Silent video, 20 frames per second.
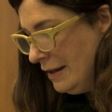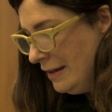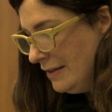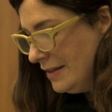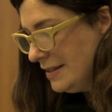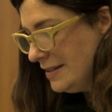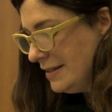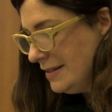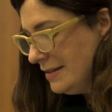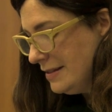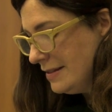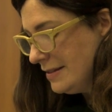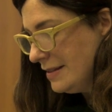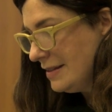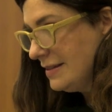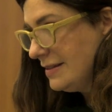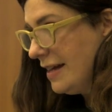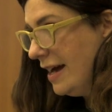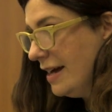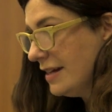This is the
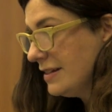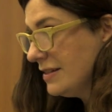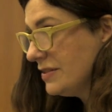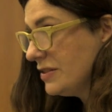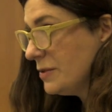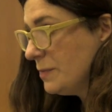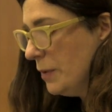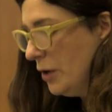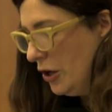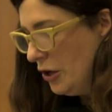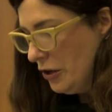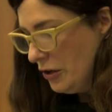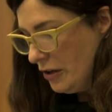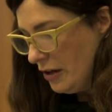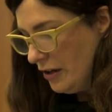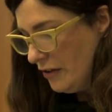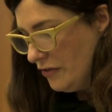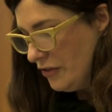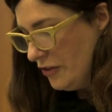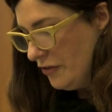saddest part
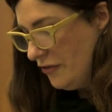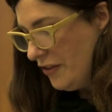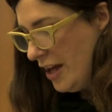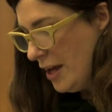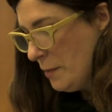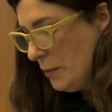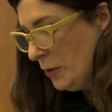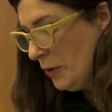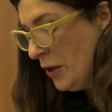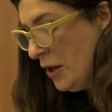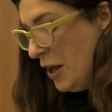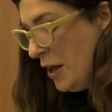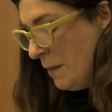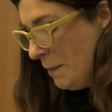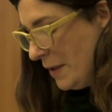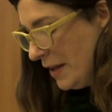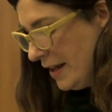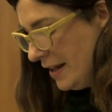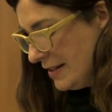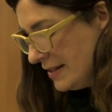of the fable,
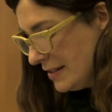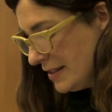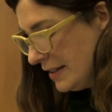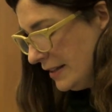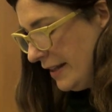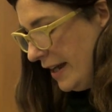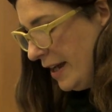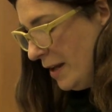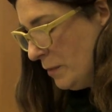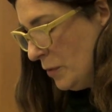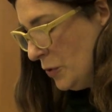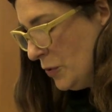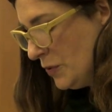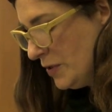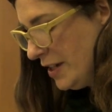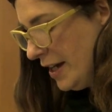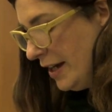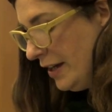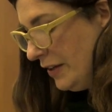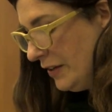because the lamb who
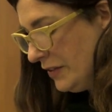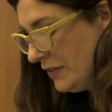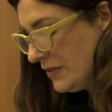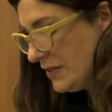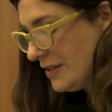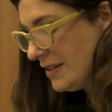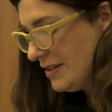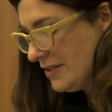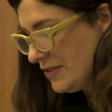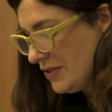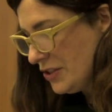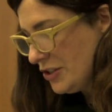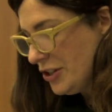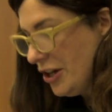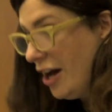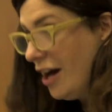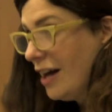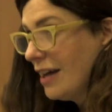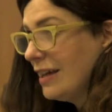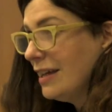tells is the
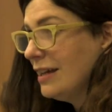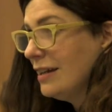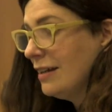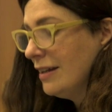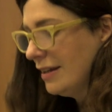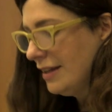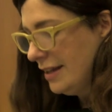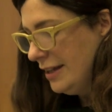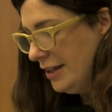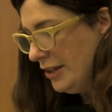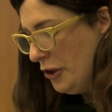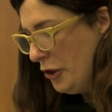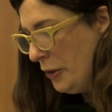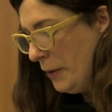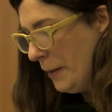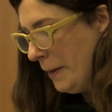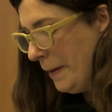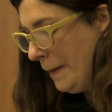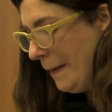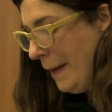talking
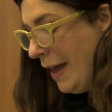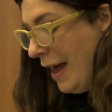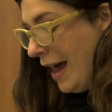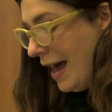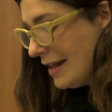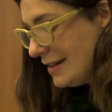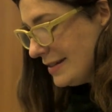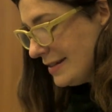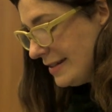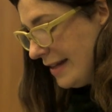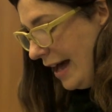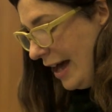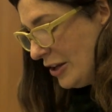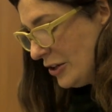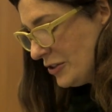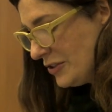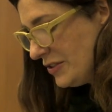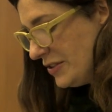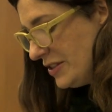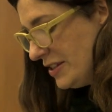kill, and
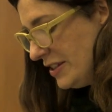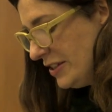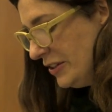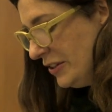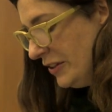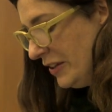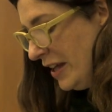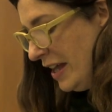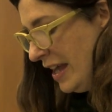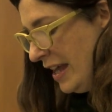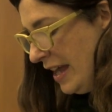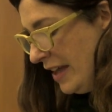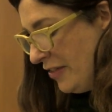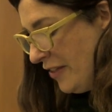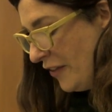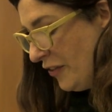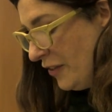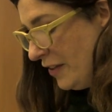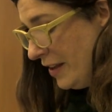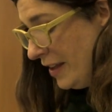sadder still
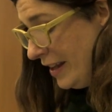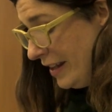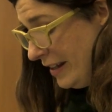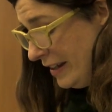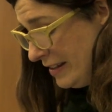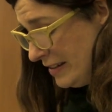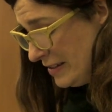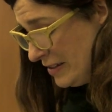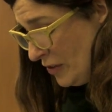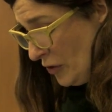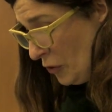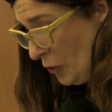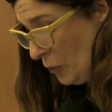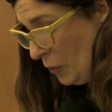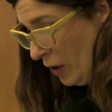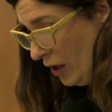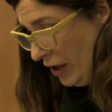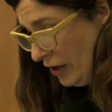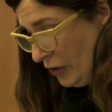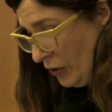that it is the
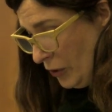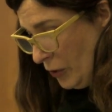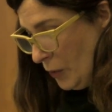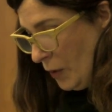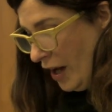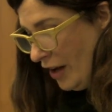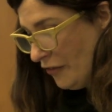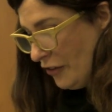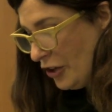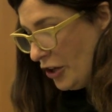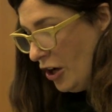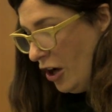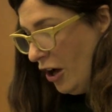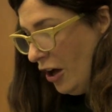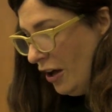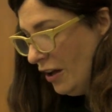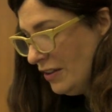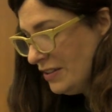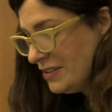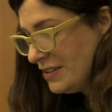one who often
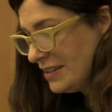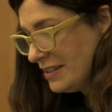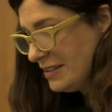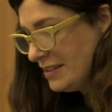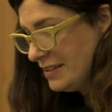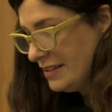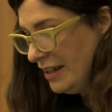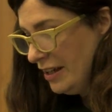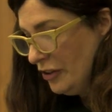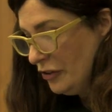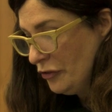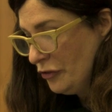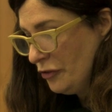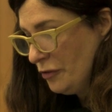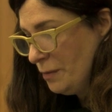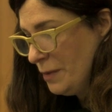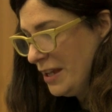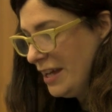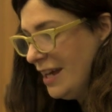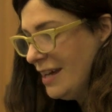calls
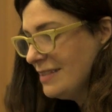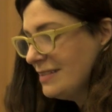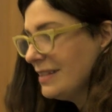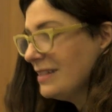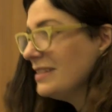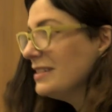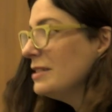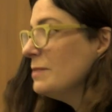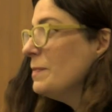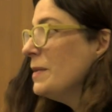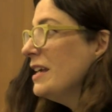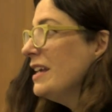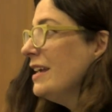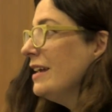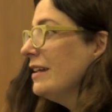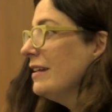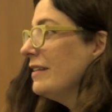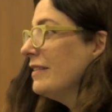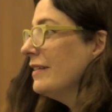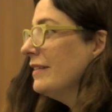itself, because it is
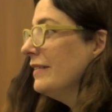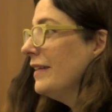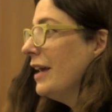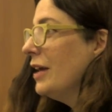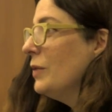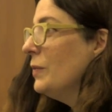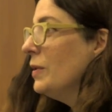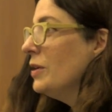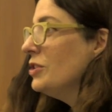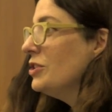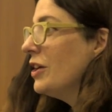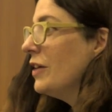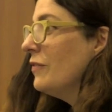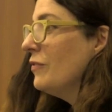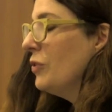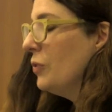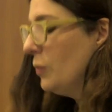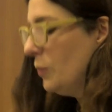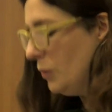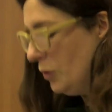speaking the language
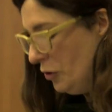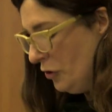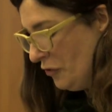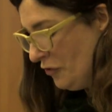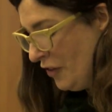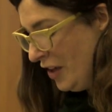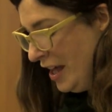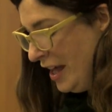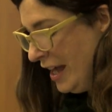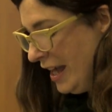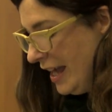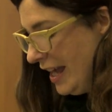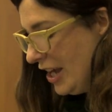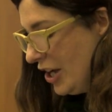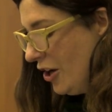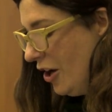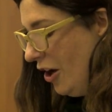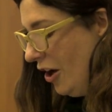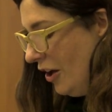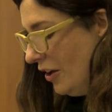of the wolf,
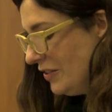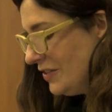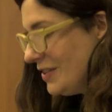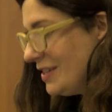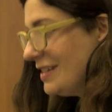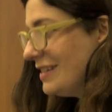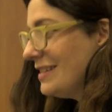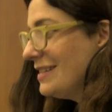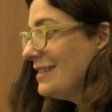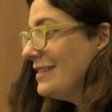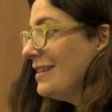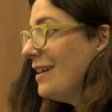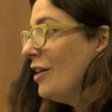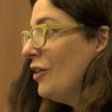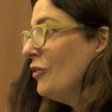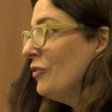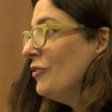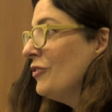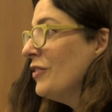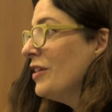it calls
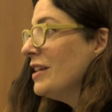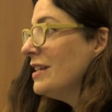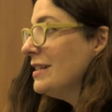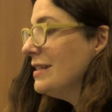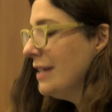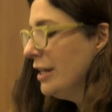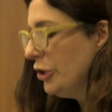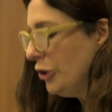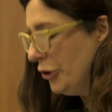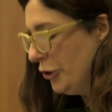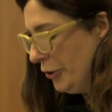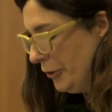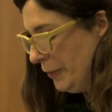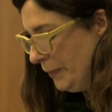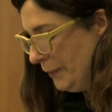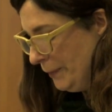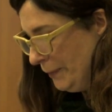itself dinner.